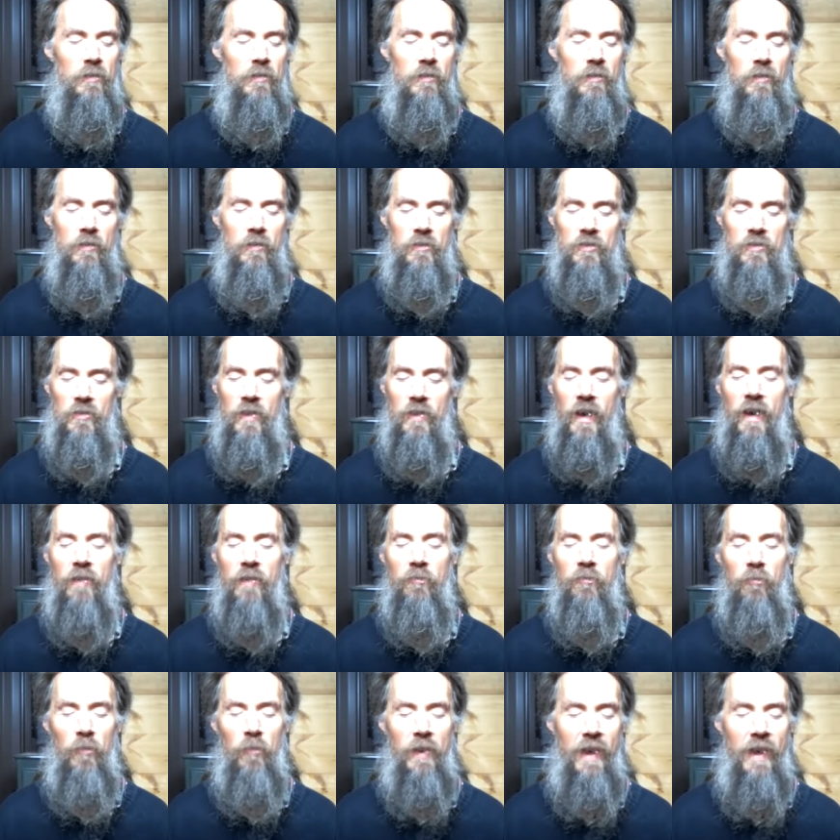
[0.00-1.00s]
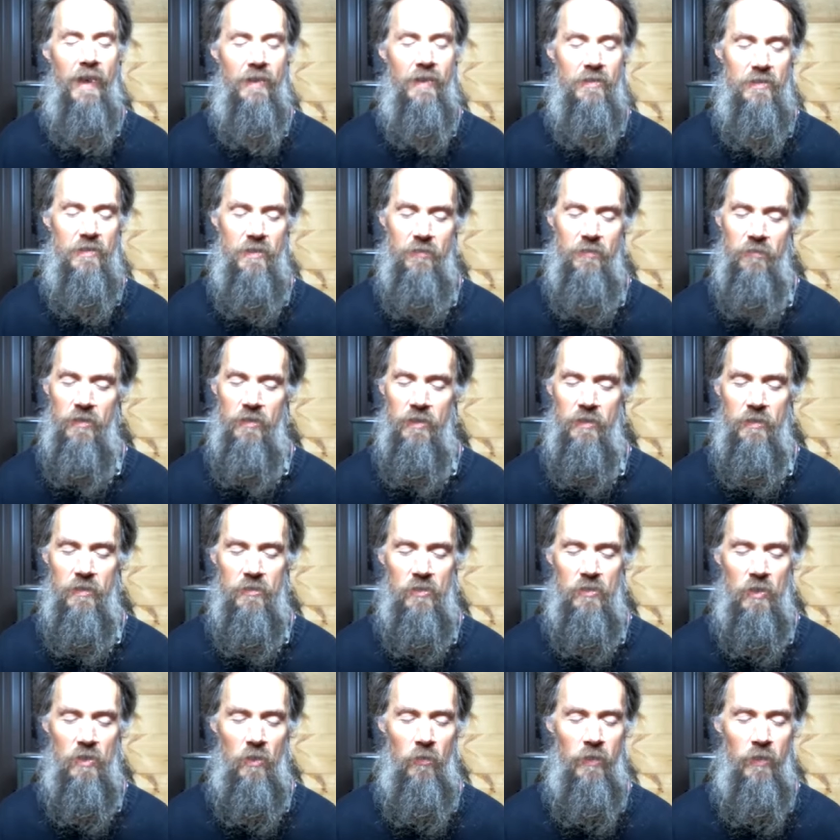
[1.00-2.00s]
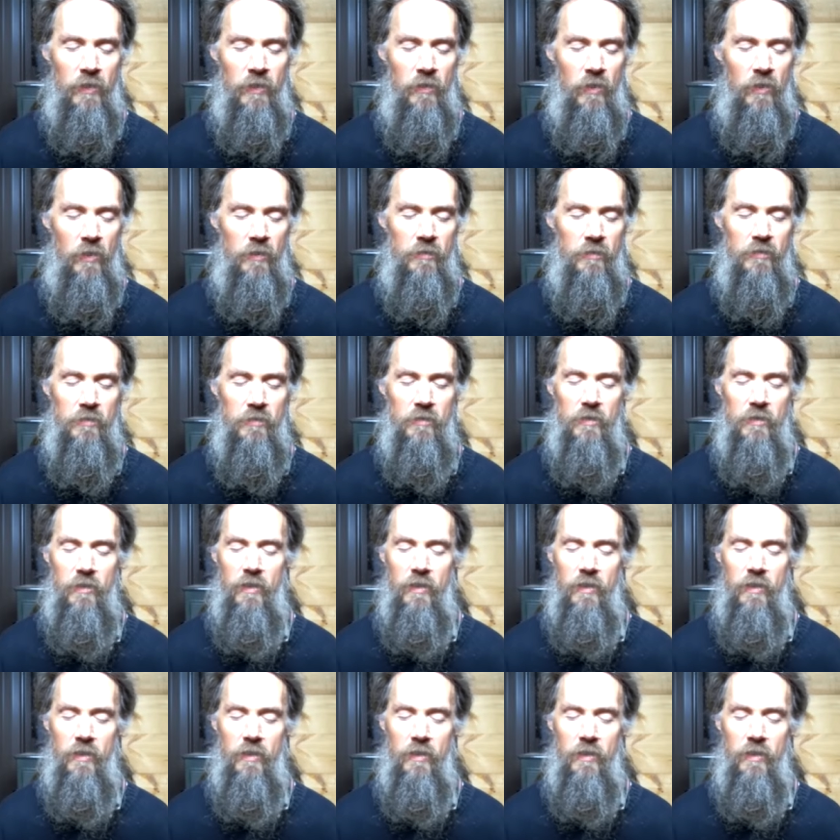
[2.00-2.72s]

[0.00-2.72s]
there's a lot of reactivity that's going on